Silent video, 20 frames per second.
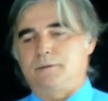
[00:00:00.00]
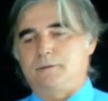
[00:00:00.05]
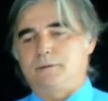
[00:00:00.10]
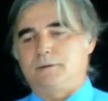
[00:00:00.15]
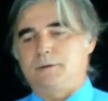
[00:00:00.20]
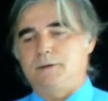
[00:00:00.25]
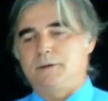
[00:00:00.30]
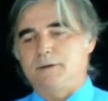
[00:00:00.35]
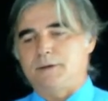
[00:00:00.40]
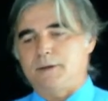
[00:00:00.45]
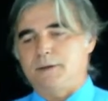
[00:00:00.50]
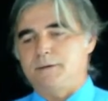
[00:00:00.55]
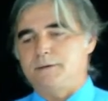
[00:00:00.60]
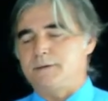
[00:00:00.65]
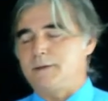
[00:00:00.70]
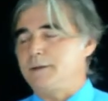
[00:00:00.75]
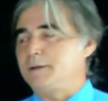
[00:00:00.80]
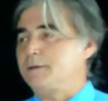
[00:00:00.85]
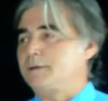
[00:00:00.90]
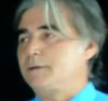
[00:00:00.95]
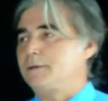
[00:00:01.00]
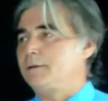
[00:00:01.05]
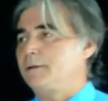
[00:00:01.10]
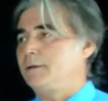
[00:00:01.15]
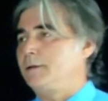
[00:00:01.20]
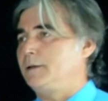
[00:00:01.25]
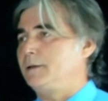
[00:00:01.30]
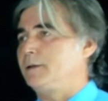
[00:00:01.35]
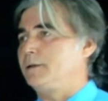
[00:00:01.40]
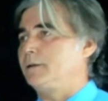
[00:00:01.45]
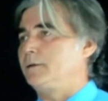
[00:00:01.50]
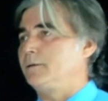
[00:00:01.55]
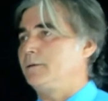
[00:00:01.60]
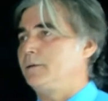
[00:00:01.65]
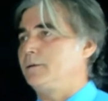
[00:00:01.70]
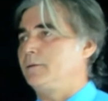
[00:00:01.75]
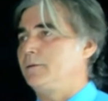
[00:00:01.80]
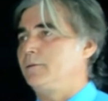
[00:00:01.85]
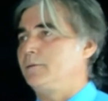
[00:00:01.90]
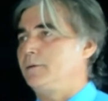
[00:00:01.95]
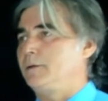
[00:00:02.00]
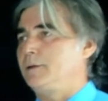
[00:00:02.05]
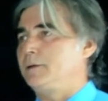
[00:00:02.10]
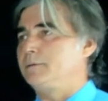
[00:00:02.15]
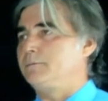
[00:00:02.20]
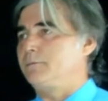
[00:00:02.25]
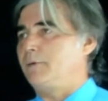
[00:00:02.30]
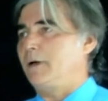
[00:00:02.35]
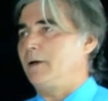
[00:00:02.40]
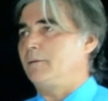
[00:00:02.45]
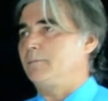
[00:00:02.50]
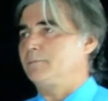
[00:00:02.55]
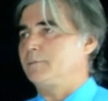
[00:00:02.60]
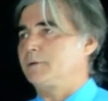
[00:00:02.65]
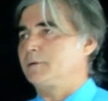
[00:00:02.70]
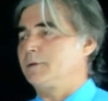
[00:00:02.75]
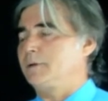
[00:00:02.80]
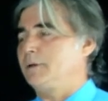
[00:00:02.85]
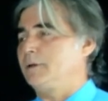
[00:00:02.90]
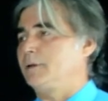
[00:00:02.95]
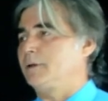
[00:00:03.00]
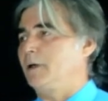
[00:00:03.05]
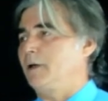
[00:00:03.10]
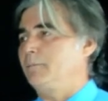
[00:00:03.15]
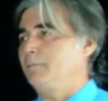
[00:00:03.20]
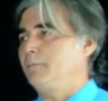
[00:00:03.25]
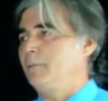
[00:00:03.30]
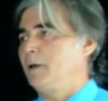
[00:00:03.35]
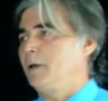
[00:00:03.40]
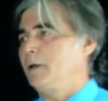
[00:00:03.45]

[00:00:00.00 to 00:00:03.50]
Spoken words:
increase their in farms income,